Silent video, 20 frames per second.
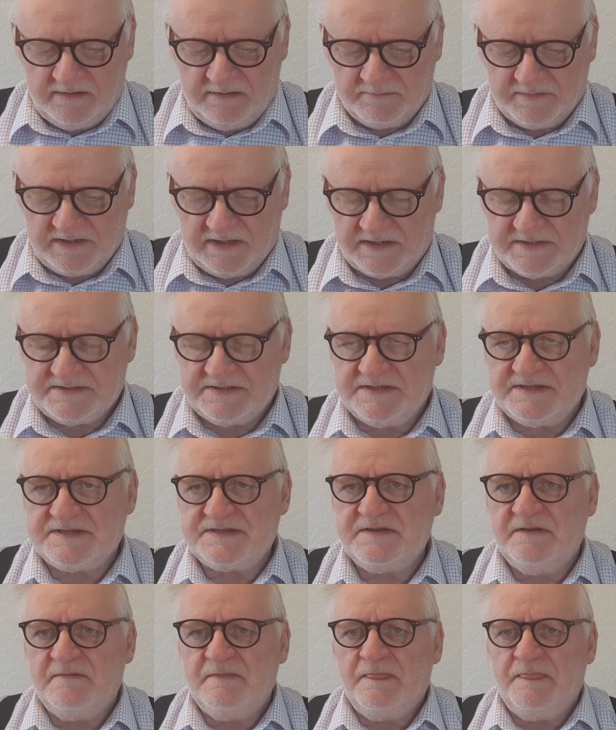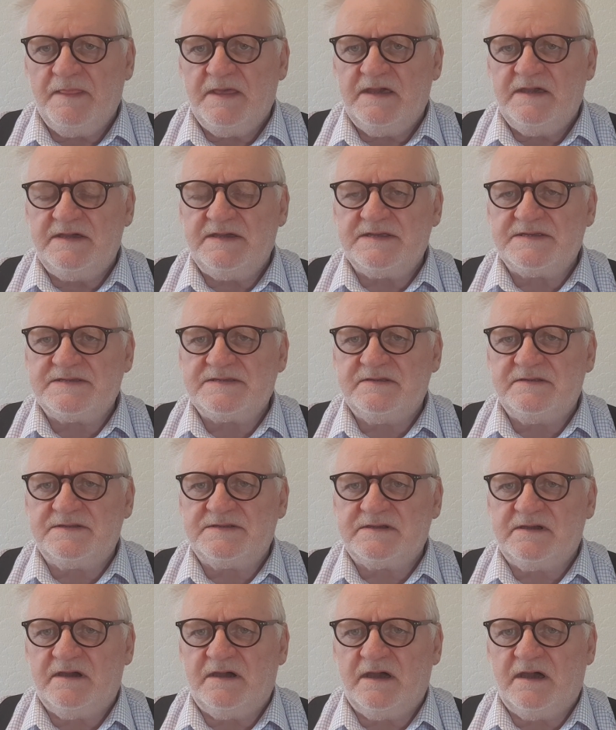cutters is
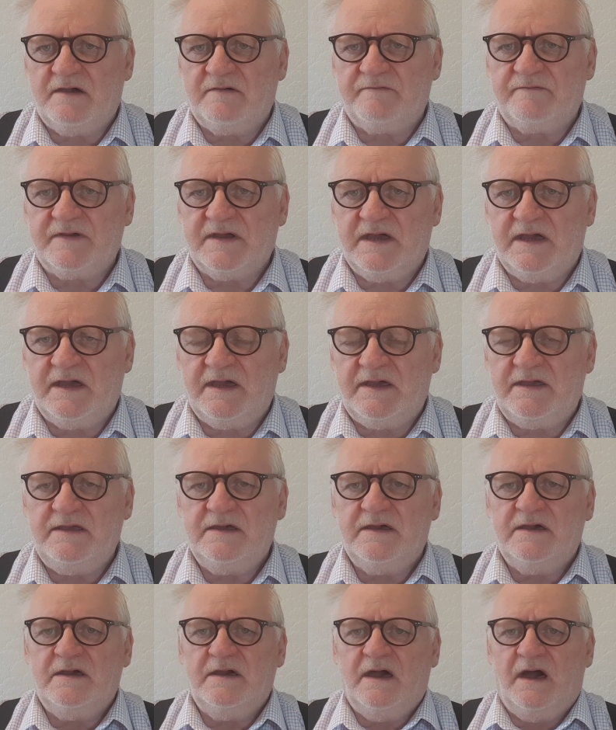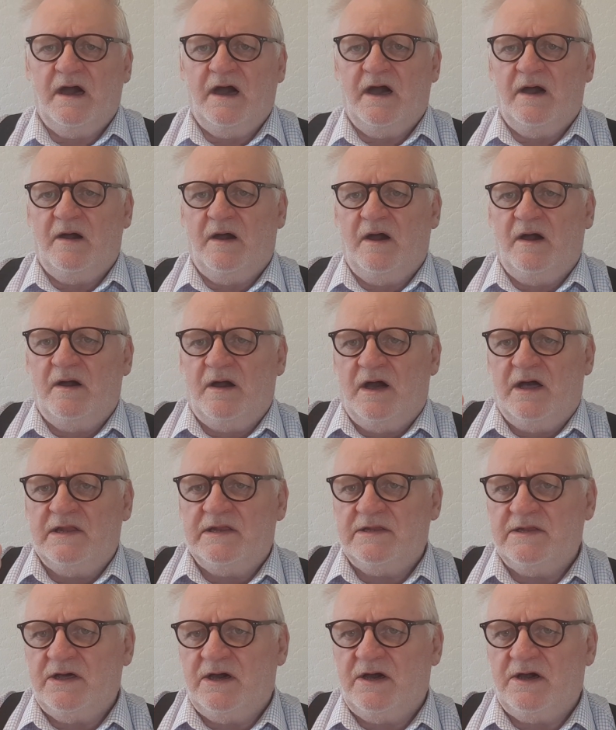to have a
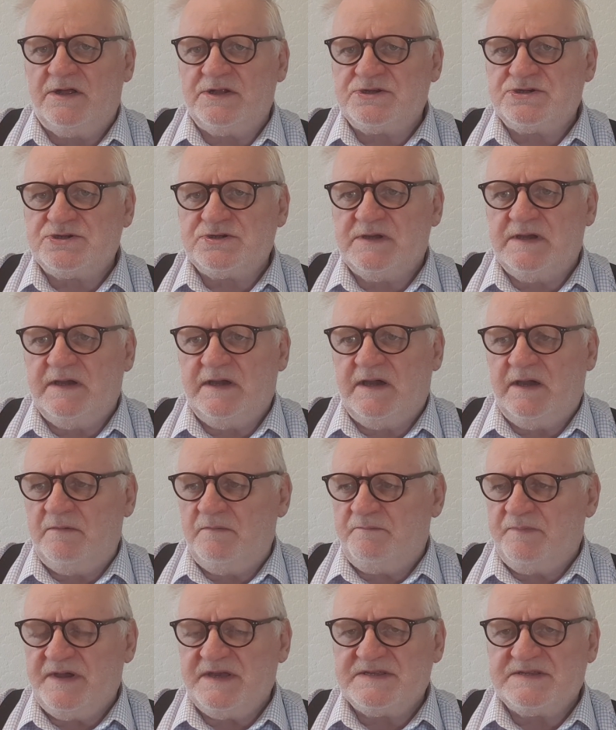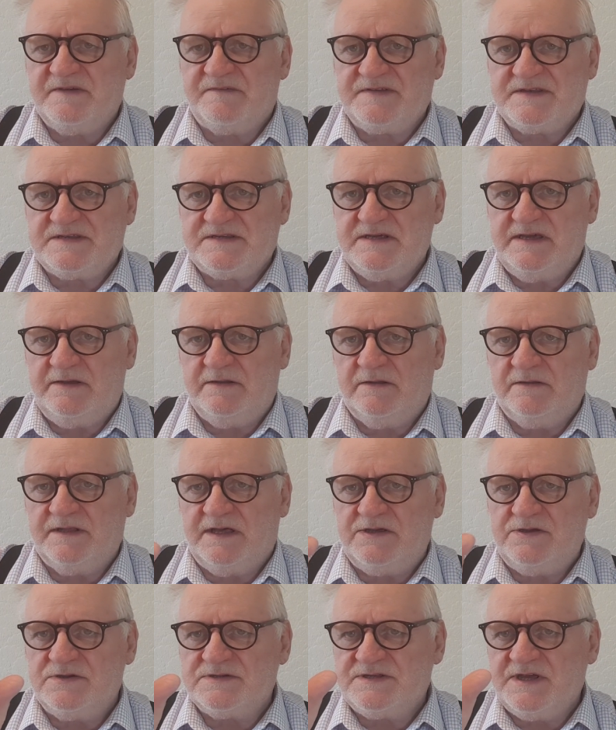large piece of steel. They're
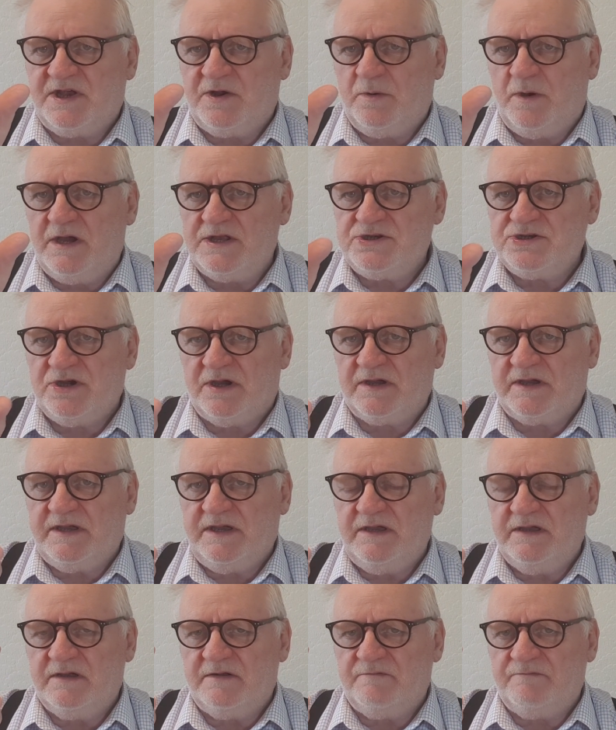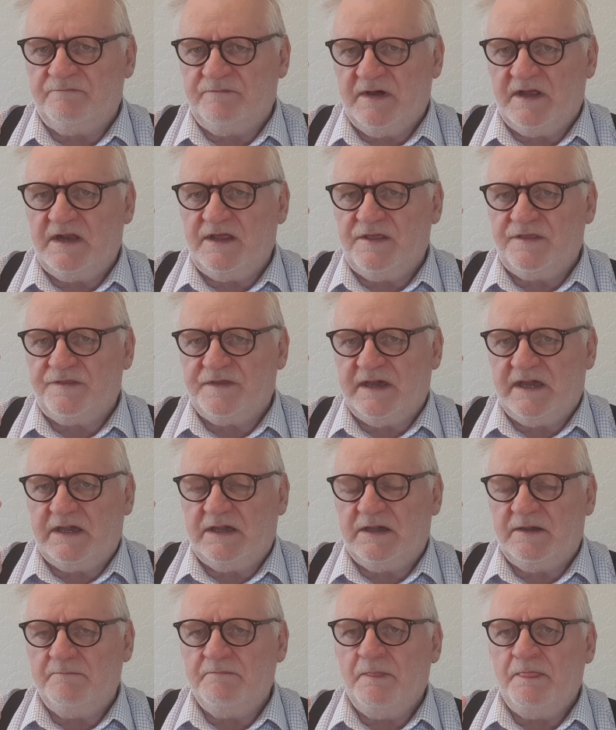usually quite chunky and very
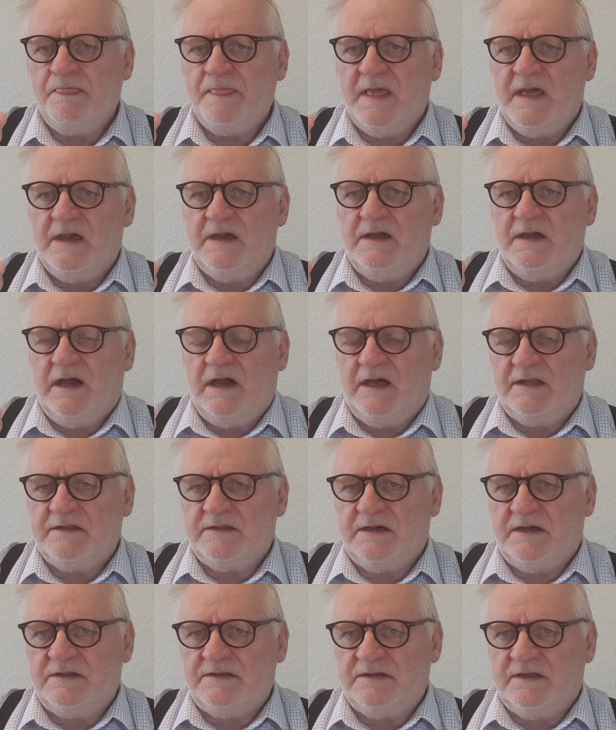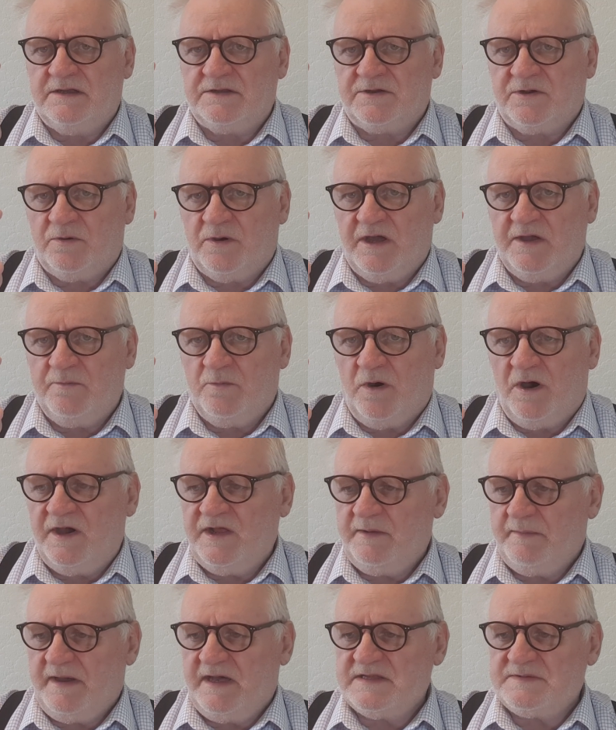thick and quite wide,
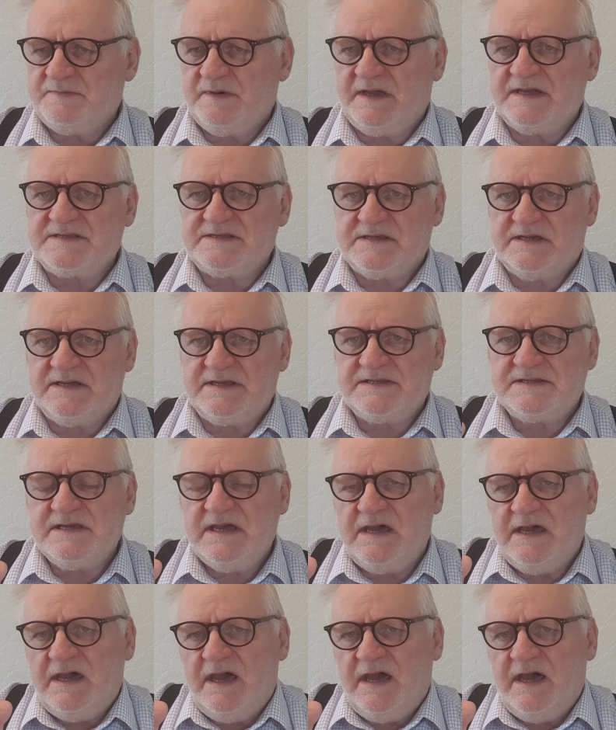about as big as this.